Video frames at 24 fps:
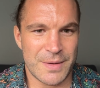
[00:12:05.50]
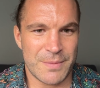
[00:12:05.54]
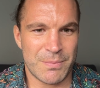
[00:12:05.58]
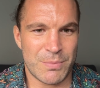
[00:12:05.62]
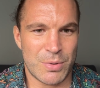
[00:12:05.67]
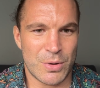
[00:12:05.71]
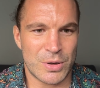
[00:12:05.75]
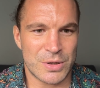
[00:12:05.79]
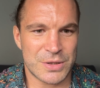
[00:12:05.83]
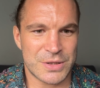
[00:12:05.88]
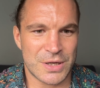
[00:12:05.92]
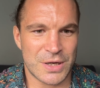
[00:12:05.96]

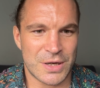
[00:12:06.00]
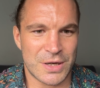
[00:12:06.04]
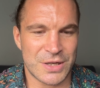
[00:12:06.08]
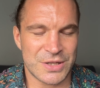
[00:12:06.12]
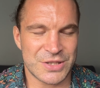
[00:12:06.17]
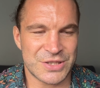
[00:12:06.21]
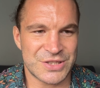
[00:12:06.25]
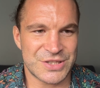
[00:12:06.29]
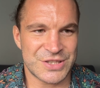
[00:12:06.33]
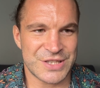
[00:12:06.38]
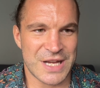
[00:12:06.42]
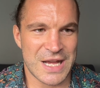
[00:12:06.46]

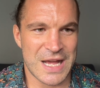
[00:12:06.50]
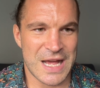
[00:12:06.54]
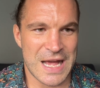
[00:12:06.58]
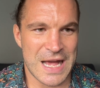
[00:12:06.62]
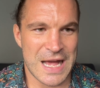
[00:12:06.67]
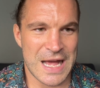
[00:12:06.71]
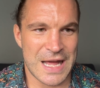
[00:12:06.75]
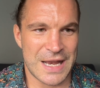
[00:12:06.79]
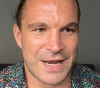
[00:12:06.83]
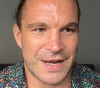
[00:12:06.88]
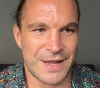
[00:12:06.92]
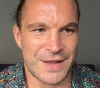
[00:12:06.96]
podcasts
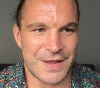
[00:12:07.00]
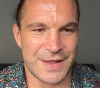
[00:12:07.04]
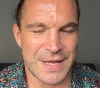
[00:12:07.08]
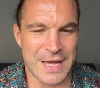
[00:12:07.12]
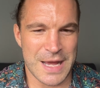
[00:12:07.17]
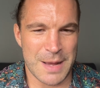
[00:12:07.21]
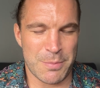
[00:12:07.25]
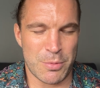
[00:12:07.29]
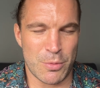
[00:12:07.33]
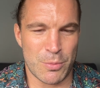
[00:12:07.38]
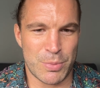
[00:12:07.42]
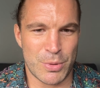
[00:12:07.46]
and the
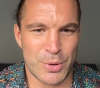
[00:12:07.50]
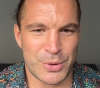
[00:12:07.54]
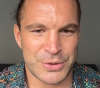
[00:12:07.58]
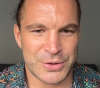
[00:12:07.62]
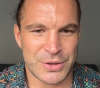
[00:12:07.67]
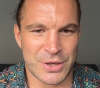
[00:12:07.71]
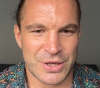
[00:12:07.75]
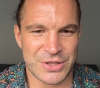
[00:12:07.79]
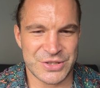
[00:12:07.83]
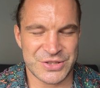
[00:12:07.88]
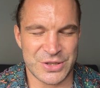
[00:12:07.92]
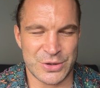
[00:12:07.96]
Apple
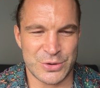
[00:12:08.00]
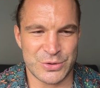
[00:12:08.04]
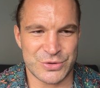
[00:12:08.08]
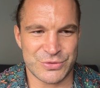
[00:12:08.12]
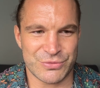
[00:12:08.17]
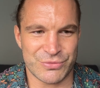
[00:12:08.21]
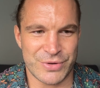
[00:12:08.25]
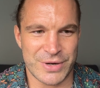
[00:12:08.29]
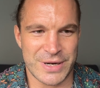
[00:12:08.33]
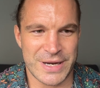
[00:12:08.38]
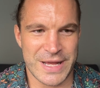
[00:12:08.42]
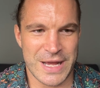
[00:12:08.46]
podcast. Those
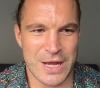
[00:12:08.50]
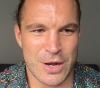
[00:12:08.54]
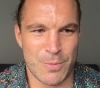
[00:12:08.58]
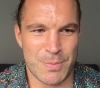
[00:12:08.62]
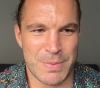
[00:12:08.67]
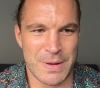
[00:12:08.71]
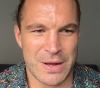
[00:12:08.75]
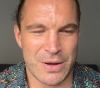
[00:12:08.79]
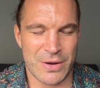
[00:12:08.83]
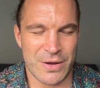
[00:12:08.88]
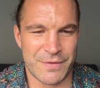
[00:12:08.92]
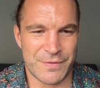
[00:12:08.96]
really help
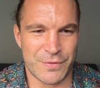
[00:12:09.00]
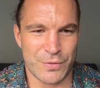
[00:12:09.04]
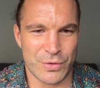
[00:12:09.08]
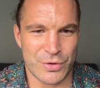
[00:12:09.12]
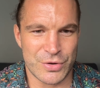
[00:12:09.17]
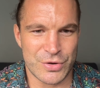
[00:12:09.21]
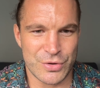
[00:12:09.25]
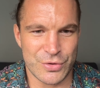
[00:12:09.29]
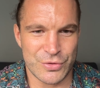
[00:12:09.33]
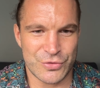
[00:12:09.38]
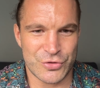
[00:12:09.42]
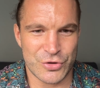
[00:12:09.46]
out. If you're on
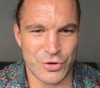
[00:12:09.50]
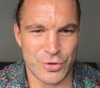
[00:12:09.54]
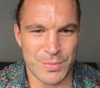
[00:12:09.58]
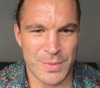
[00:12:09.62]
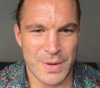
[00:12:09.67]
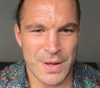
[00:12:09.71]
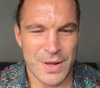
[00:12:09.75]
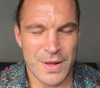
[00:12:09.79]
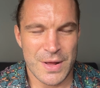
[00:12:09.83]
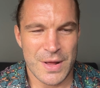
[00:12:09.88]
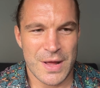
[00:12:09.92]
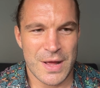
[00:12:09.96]
YouTube,
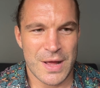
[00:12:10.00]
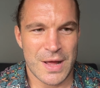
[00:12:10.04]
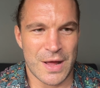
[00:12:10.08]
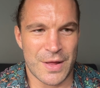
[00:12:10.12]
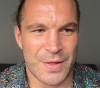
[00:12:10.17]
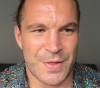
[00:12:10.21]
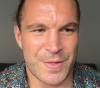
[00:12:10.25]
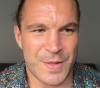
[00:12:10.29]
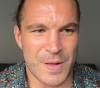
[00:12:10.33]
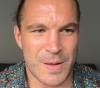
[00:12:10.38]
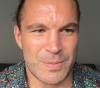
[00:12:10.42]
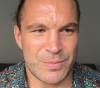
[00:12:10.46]
a
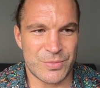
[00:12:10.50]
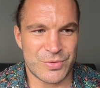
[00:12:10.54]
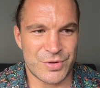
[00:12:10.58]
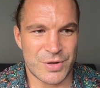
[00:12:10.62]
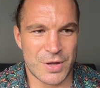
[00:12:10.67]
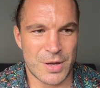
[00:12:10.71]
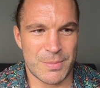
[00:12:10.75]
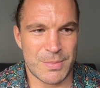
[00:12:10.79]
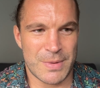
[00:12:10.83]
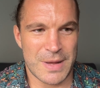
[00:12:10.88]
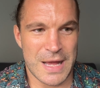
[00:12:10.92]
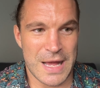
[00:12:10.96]
thumbs
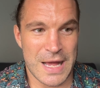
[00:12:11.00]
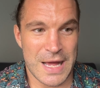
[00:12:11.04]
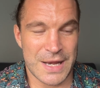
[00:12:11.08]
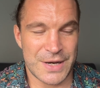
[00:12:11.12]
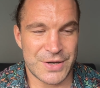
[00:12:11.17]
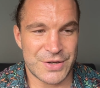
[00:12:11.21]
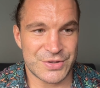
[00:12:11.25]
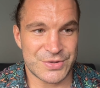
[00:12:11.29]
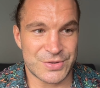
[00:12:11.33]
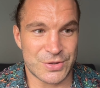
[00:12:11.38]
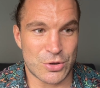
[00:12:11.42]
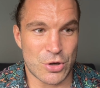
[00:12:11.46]
up and
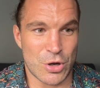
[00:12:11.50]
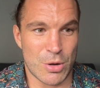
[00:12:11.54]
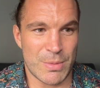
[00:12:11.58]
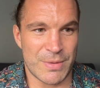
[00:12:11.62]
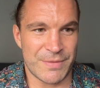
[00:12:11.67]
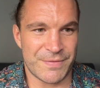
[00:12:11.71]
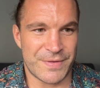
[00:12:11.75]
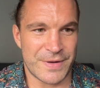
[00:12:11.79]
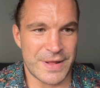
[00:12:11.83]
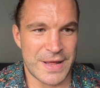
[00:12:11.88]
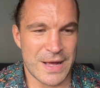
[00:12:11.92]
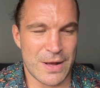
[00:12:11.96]
just a comment
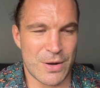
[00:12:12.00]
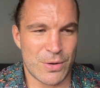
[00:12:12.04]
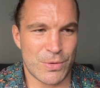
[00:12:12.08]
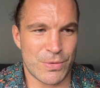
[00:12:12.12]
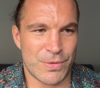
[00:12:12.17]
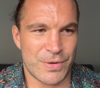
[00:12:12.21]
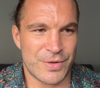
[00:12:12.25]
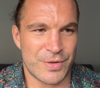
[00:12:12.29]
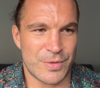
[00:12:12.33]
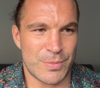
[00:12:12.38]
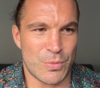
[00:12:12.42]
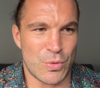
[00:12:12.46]
for the
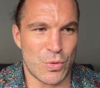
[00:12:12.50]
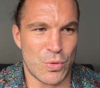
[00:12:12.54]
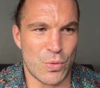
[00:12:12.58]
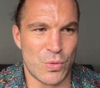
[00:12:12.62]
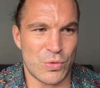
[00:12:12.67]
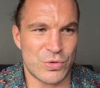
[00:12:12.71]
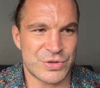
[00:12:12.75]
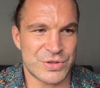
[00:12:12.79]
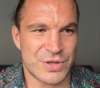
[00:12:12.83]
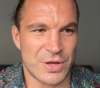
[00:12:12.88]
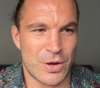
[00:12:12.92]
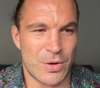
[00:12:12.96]
algorithm
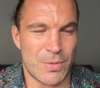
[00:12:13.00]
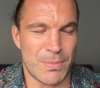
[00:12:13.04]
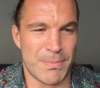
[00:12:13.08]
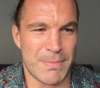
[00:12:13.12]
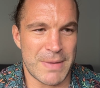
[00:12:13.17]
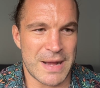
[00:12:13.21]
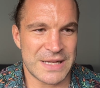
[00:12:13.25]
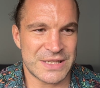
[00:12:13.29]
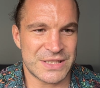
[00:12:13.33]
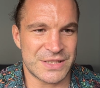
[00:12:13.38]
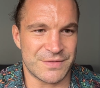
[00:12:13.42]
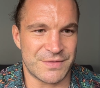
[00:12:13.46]
also
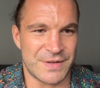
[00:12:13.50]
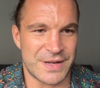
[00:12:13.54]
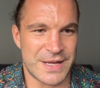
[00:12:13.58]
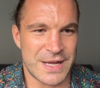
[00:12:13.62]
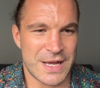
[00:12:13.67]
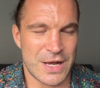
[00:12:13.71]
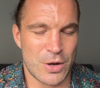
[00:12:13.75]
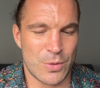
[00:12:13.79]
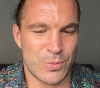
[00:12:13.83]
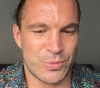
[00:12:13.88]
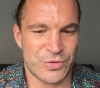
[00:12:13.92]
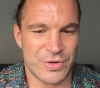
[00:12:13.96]
massively
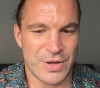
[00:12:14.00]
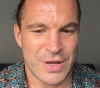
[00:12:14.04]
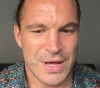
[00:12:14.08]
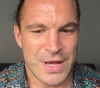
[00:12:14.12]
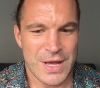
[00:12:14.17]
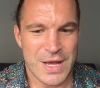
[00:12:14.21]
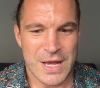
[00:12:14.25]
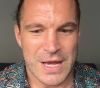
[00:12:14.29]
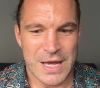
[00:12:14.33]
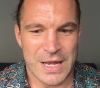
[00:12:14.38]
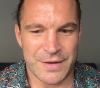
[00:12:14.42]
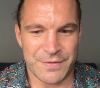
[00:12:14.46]
helps.
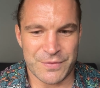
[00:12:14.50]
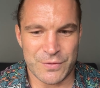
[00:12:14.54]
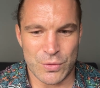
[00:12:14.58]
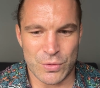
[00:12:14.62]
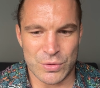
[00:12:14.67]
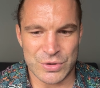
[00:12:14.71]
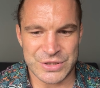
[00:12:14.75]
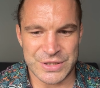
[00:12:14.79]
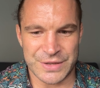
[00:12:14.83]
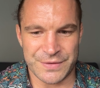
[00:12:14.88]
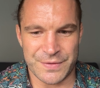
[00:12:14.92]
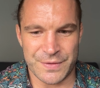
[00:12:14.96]
And of
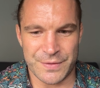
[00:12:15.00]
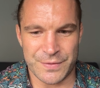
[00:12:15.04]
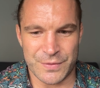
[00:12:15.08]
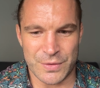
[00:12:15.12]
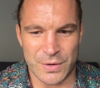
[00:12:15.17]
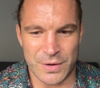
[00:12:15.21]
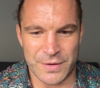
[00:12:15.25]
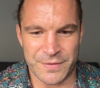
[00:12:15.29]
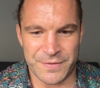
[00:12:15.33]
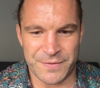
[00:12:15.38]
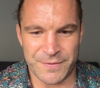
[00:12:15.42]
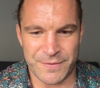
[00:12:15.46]
course, if you've
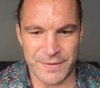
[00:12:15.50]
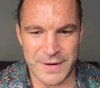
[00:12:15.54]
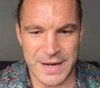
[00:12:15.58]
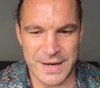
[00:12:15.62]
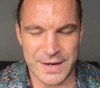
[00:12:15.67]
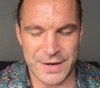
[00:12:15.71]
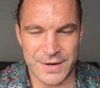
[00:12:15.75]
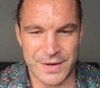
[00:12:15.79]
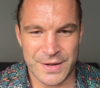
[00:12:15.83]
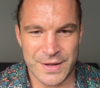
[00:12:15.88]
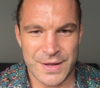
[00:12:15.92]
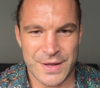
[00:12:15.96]
got a
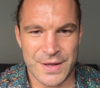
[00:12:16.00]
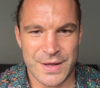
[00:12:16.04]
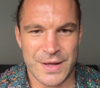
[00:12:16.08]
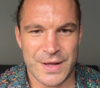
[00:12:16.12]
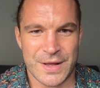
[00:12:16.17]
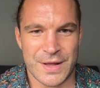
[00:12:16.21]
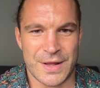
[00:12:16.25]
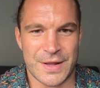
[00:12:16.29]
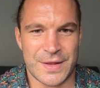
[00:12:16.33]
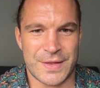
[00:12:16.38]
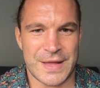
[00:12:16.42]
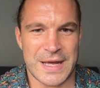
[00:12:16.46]
friend
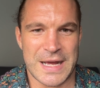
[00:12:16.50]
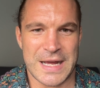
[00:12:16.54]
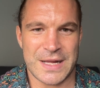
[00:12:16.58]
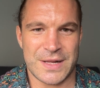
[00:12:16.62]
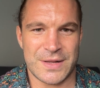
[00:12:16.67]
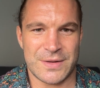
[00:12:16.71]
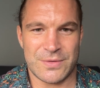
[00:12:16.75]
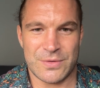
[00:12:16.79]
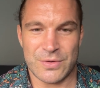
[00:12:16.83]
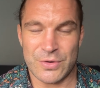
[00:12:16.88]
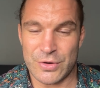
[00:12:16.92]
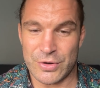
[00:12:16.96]
that
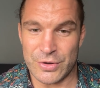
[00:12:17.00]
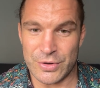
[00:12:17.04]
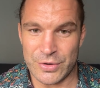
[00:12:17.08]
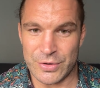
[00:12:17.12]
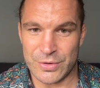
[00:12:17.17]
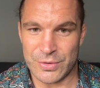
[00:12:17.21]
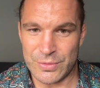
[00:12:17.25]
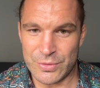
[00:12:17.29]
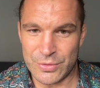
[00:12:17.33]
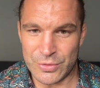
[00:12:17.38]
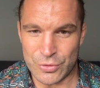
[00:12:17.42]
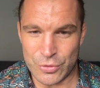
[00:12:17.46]
could
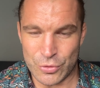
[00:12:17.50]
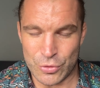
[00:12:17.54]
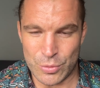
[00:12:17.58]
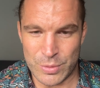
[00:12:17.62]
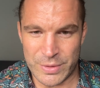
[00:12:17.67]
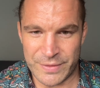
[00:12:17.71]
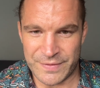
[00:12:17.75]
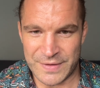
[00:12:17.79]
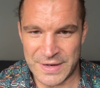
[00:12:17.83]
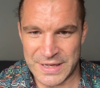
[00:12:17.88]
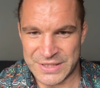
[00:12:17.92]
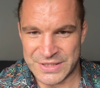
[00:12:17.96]
do
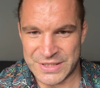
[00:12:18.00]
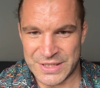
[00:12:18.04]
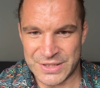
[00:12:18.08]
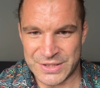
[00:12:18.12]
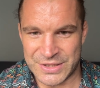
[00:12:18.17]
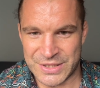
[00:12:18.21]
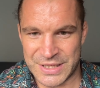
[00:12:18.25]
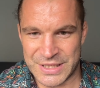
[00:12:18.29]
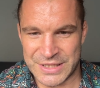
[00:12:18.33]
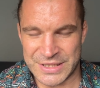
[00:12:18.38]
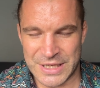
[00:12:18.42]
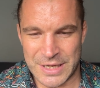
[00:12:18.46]
with listening to
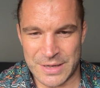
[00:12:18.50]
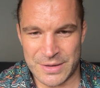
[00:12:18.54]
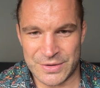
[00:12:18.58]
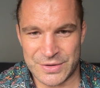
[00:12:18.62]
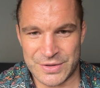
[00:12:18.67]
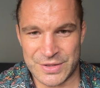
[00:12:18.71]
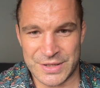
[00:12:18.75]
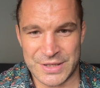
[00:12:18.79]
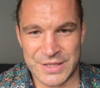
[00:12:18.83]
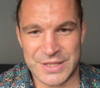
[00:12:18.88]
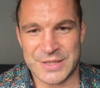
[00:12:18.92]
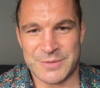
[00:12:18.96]

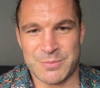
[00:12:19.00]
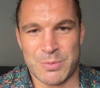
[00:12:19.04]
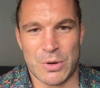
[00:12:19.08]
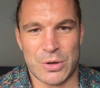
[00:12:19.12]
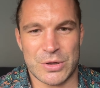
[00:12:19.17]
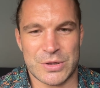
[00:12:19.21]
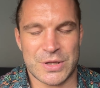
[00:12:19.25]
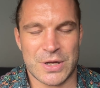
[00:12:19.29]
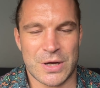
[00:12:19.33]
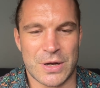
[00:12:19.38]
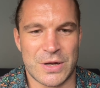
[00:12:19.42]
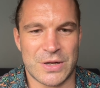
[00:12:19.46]
this
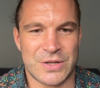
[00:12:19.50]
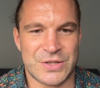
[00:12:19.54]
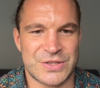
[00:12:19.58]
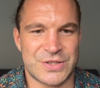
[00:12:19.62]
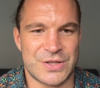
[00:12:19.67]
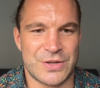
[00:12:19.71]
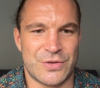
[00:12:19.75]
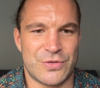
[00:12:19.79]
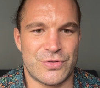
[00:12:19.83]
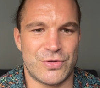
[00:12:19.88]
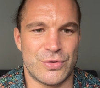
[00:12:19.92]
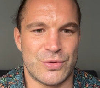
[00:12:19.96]
podcast
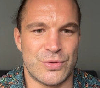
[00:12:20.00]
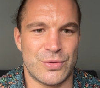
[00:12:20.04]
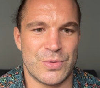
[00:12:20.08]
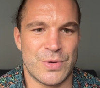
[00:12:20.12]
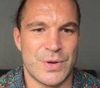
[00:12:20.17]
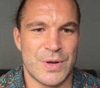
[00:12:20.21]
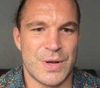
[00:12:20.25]
to